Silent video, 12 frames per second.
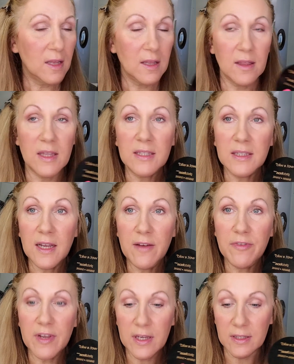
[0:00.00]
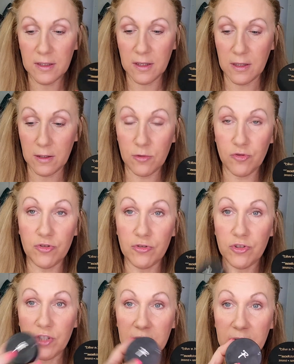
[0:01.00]
This stuff is
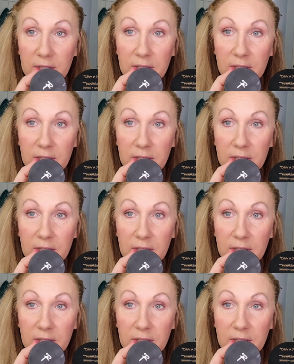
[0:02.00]
just as